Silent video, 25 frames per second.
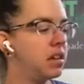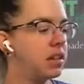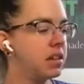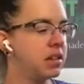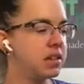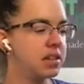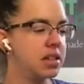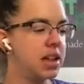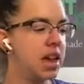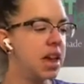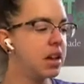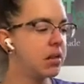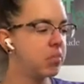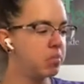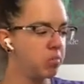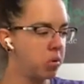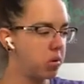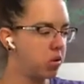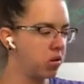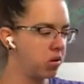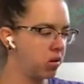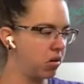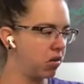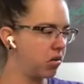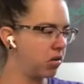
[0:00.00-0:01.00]
10
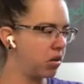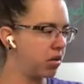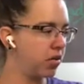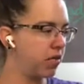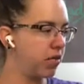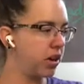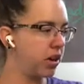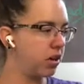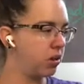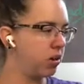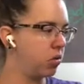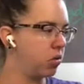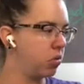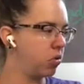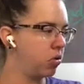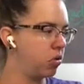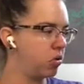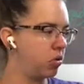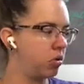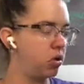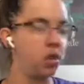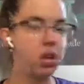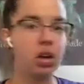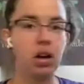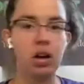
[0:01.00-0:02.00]
bars
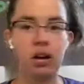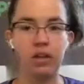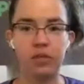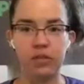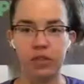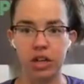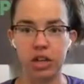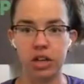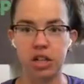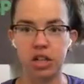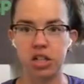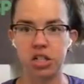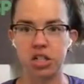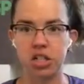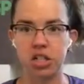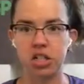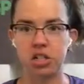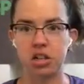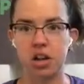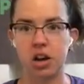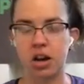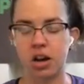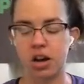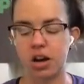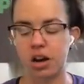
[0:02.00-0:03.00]
available of each,
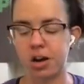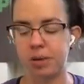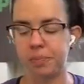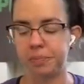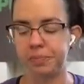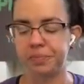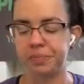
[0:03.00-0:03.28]
and